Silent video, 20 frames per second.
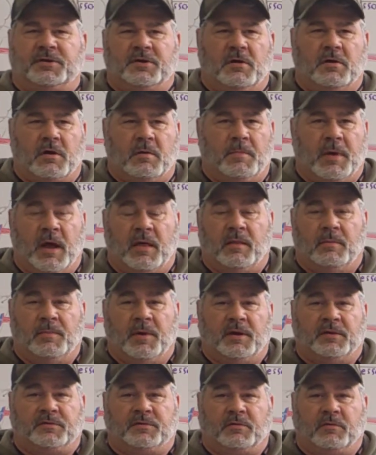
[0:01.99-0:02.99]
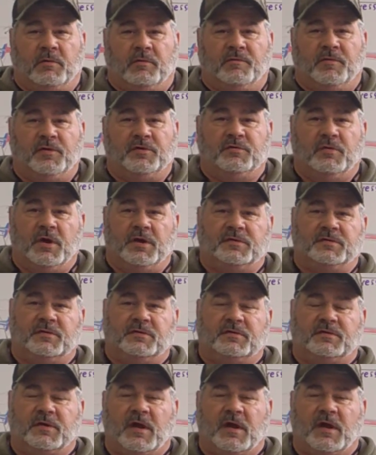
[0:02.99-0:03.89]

to talk about the basic refrigeration